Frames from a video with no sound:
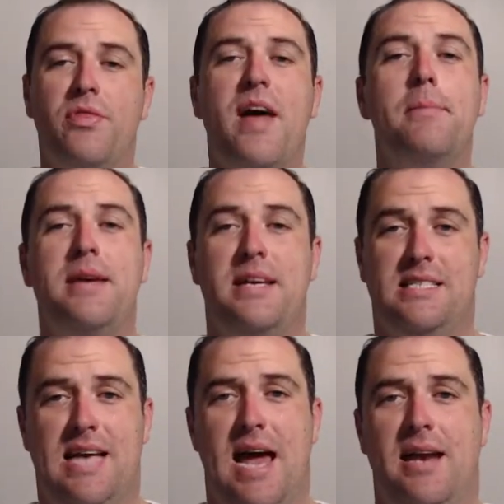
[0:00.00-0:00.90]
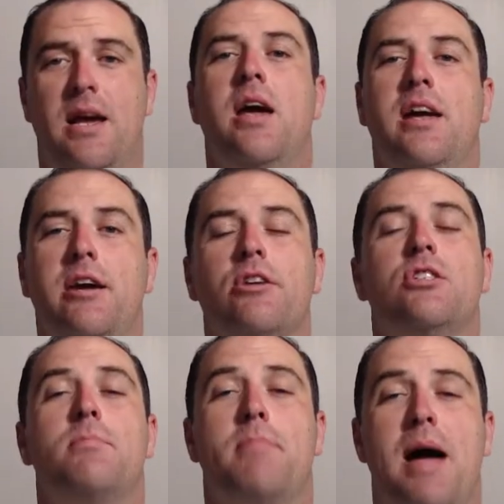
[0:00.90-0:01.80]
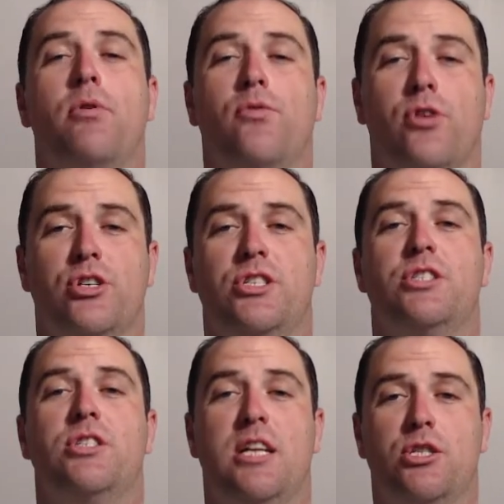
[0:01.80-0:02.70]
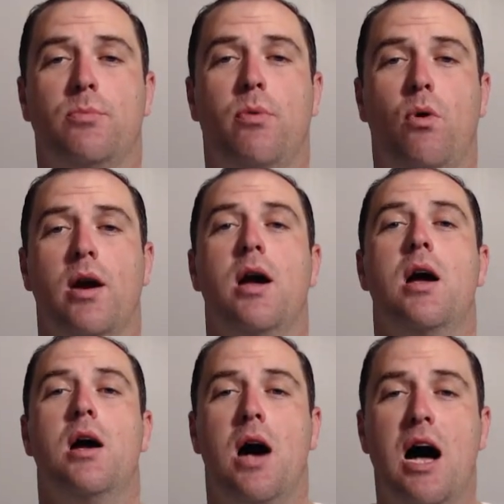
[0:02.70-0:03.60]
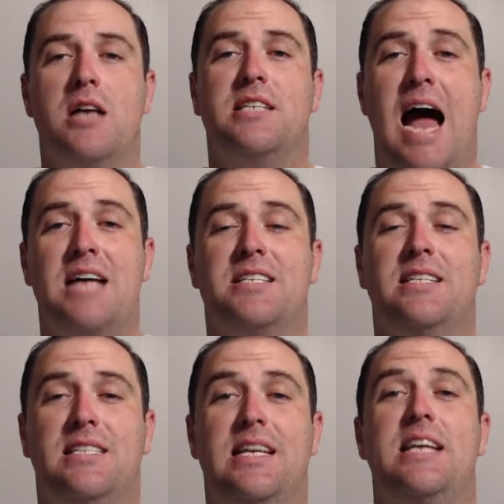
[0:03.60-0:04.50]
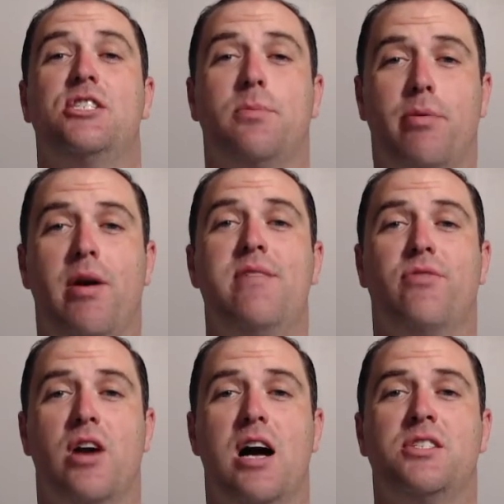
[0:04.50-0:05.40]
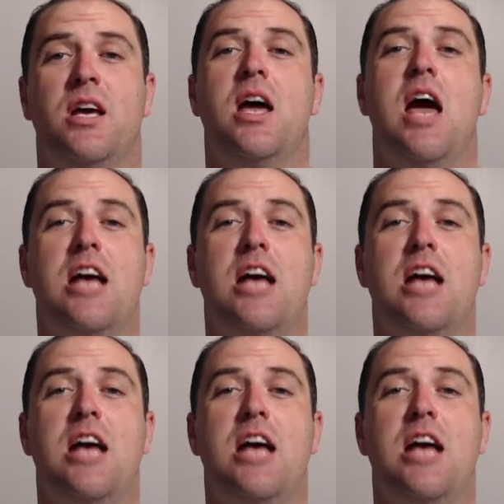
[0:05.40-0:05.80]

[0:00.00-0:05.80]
With that being said, here are some Bible verses that support us asking the saints to pray for us,